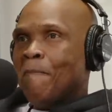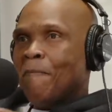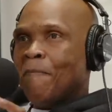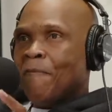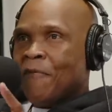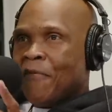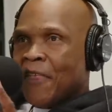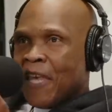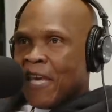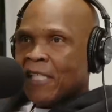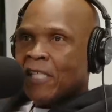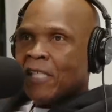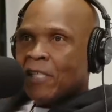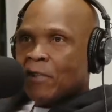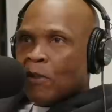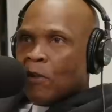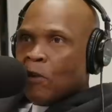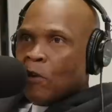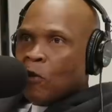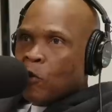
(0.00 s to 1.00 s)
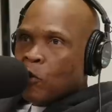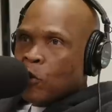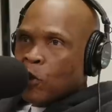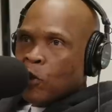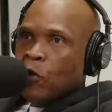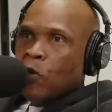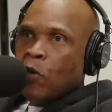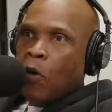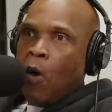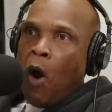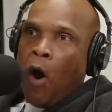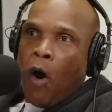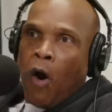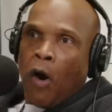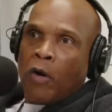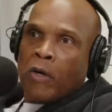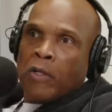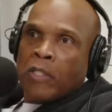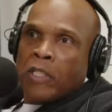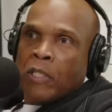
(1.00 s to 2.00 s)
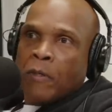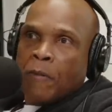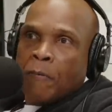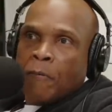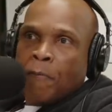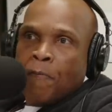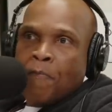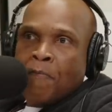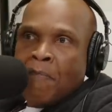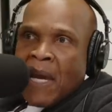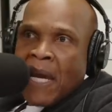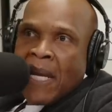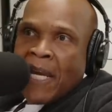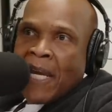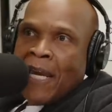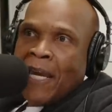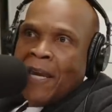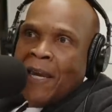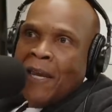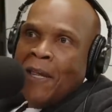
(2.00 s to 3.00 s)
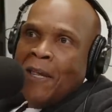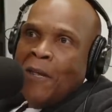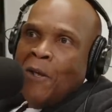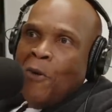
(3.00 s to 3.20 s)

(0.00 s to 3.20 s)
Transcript: yeah. this you are to many